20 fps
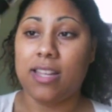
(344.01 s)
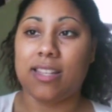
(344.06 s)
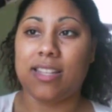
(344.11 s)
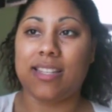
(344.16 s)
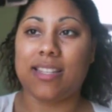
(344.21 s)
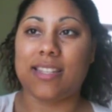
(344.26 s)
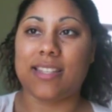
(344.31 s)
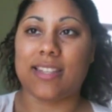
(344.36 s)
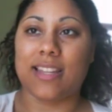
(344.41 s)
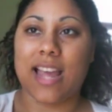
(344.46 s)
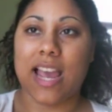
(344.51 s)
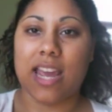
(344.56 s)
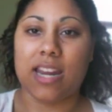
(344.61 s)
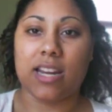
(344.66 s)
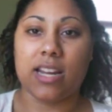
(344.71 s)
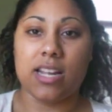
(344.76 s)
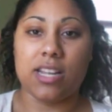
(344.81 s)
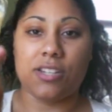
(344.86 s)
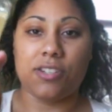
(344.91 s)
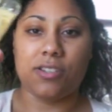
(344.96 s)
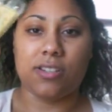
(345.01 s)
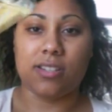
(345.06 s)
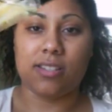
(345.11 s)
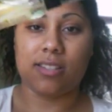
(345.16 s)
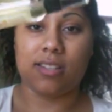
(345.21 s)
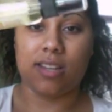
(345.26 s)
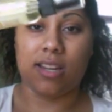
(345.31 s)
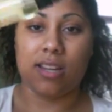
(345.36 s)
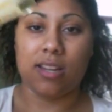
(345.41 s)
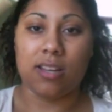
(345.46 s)
This is lighter, as you can
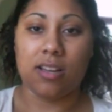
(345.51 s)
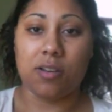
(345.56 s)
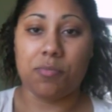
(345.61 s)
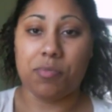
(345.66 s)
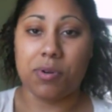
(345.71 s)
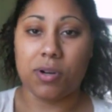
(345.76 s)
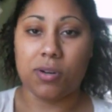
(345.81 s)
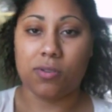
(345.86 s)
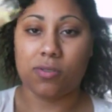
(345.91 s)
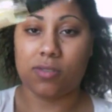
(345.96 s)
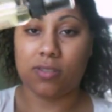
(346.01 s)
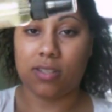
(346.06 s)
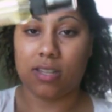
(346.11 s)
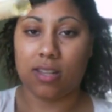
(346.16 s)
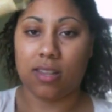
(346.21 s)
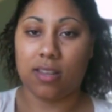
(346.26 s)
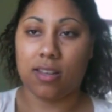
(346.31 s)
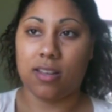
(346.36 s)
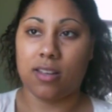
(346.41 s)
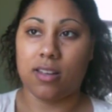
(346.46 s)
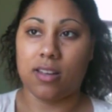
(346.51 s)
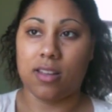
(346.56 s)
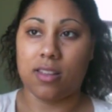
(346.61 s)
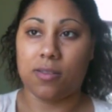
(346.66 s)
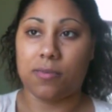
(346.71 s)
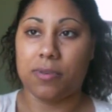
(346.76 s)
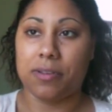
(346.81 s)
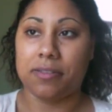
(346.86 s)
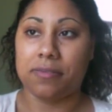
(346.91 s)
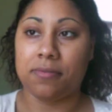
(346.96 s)
see, opposed to the
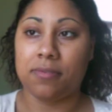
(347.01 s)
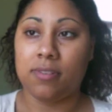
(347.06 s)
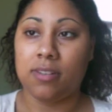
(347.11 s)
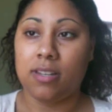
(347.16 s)
other one.